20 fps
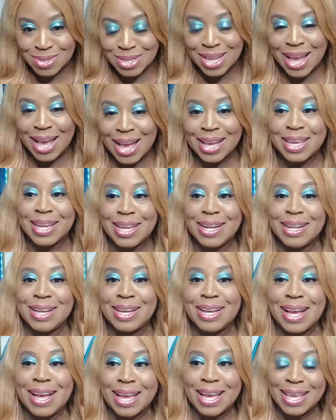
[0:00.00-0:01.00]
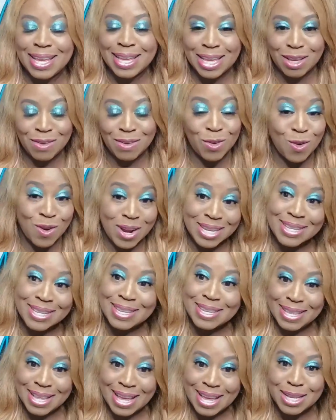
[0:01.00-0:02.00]
I can give grace
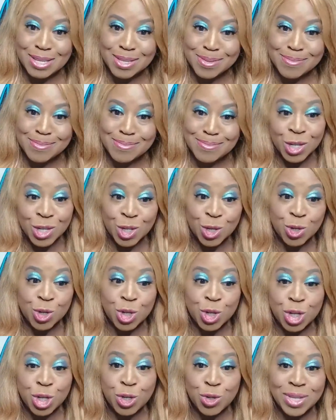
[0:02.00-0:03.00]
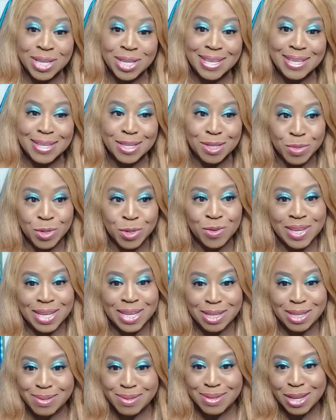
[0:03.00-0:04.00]
to that. So should you see this
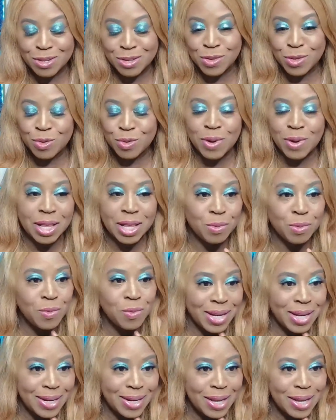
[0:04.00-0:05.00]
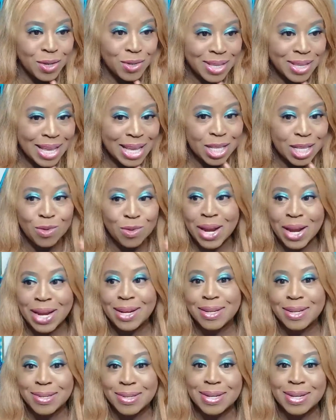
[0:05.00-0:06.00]
movie? That's what you probably want to know. Like
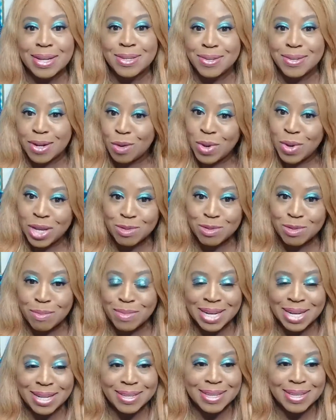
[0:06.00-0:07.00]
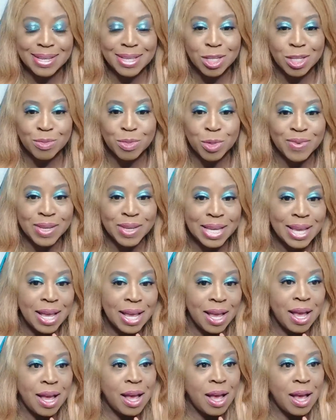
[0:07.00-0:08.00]
Lorena, should I waste my money seeing this movie?
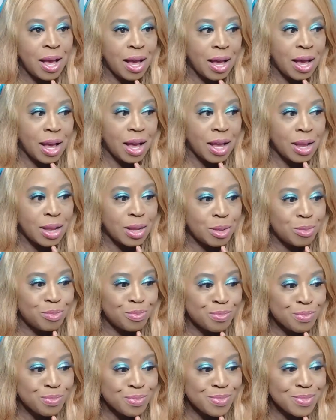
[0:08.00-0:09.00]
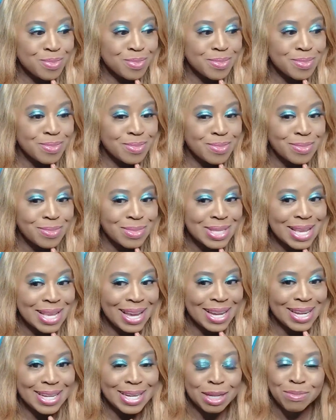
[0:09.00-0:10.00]
Um,
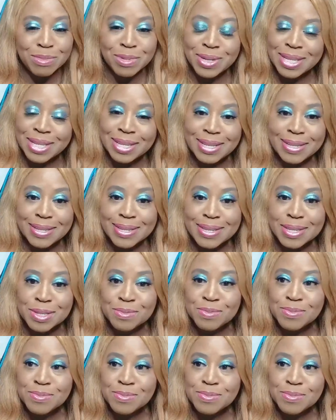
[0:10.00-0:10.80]
how can I put this?